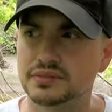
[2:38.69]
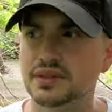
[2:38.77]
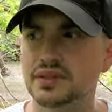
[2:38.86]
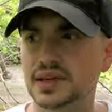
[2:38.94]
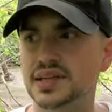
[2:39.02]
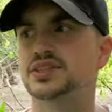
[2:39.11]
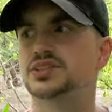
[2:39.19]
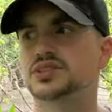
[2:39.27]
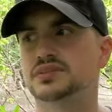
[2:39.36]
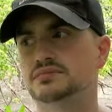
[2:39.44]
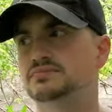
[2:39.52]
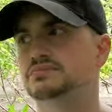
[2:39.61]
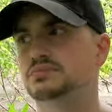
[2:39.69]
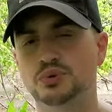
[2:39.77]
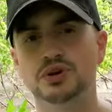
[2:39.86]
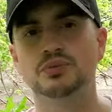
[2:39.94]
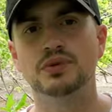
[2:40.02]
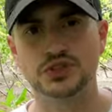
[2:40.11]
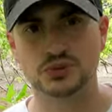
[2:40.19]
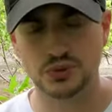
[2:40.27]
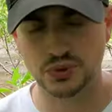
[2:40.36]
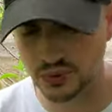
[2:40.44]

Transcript: and that's pretty much what it